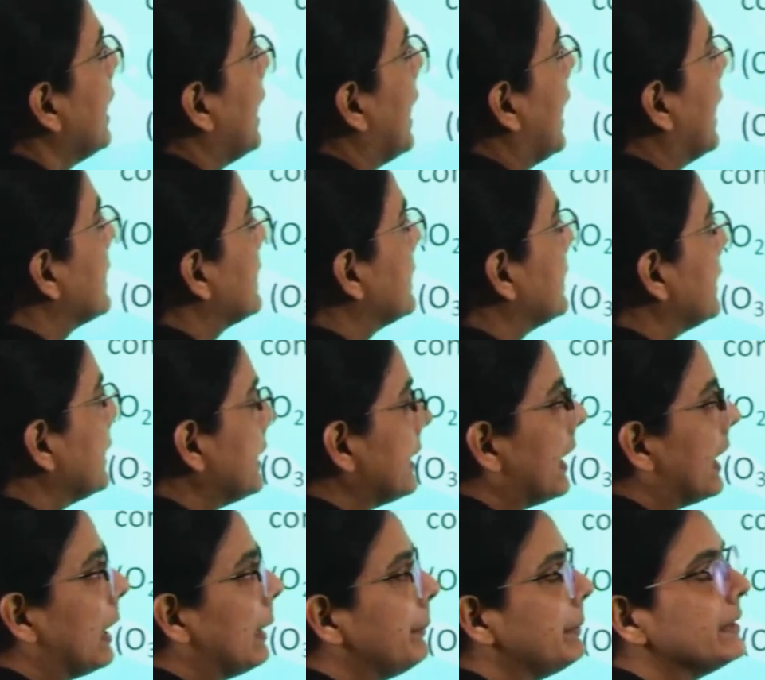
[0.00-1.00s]
and they
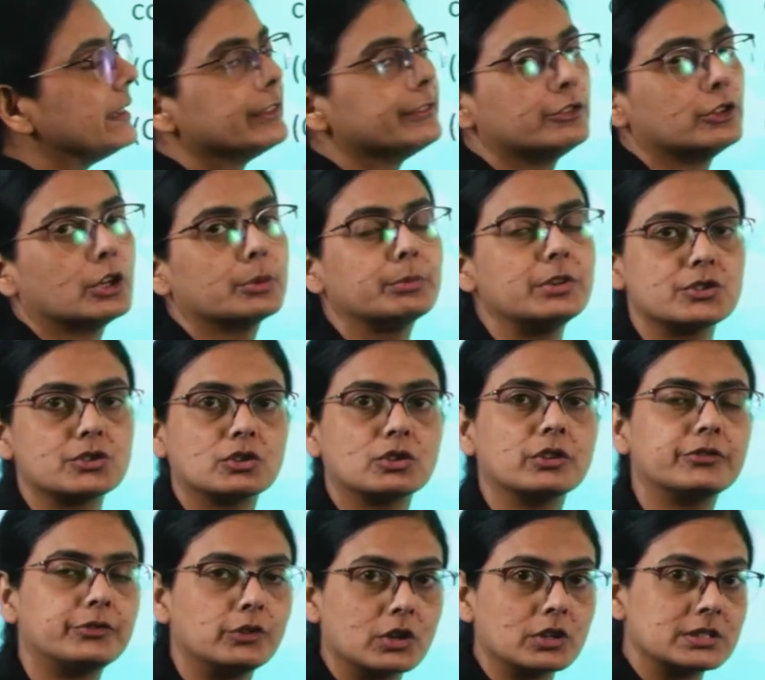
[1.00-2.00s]
helped in the formation
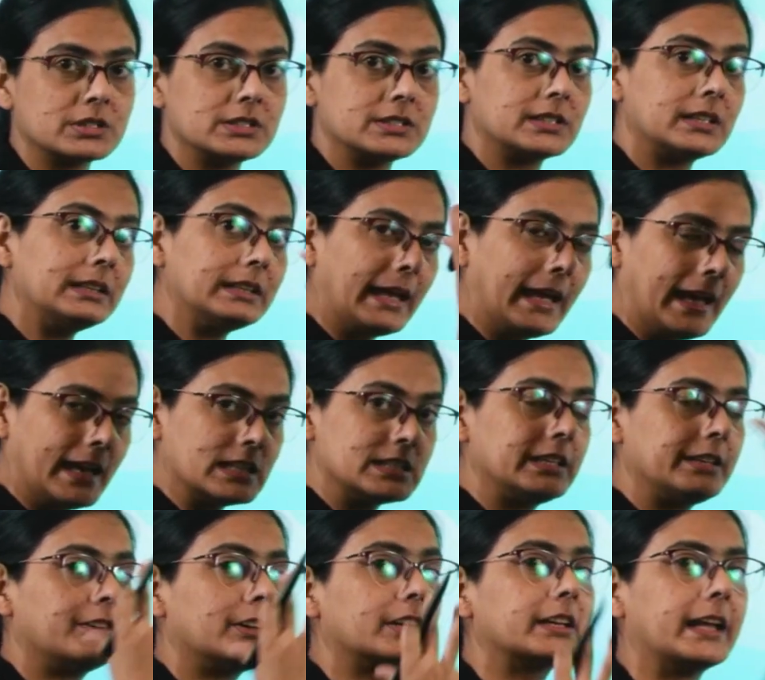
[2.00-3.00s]
of oxygen as
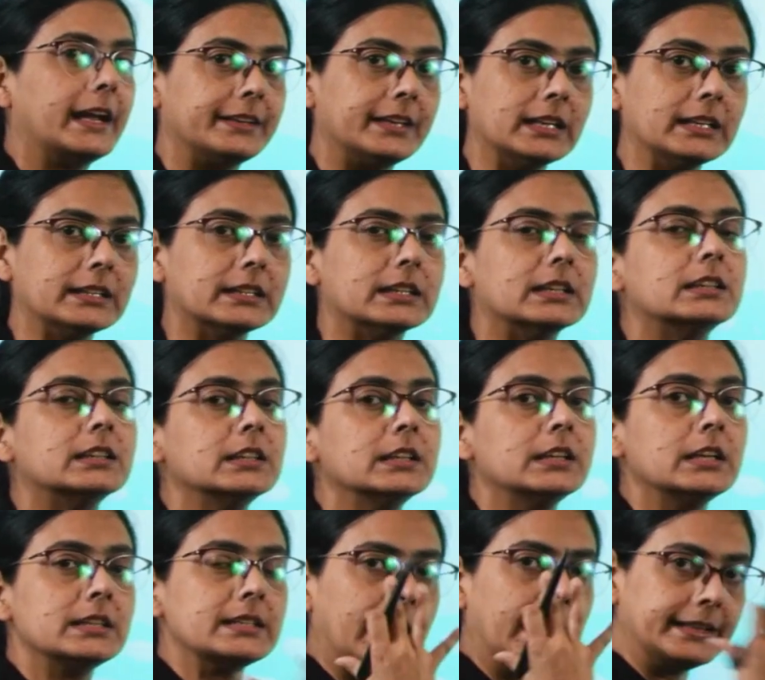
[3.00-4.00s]
they were getting the
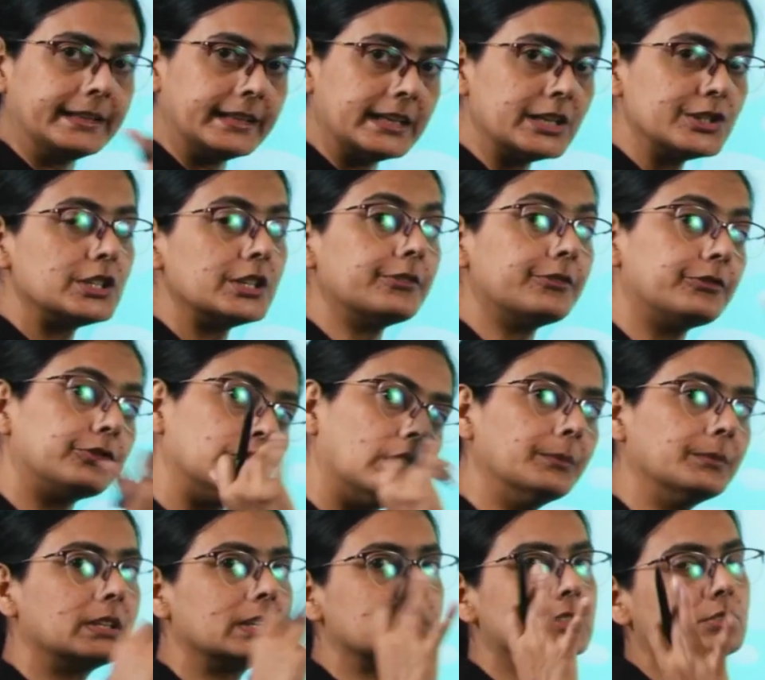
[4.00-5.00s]
energy
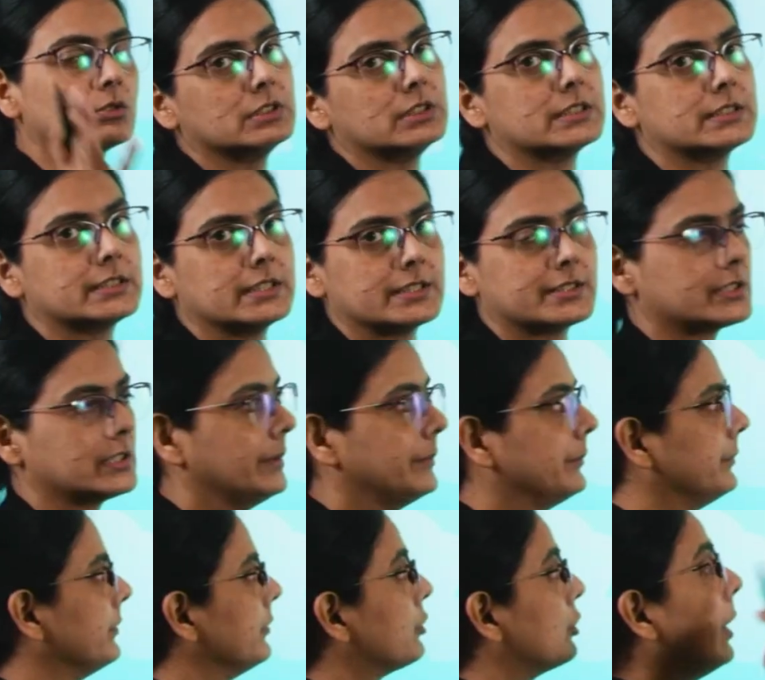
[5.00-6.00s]
from the solar system,
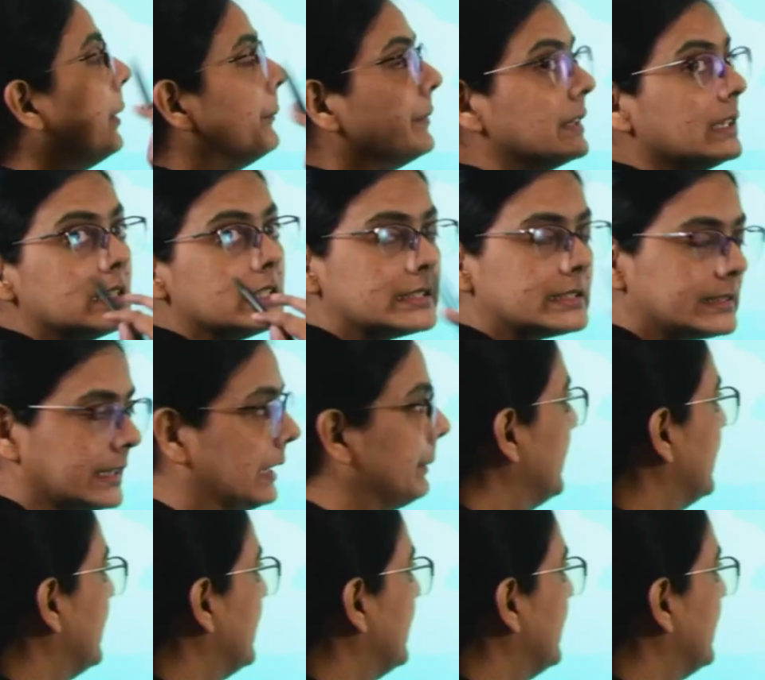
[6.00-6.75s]
from the sun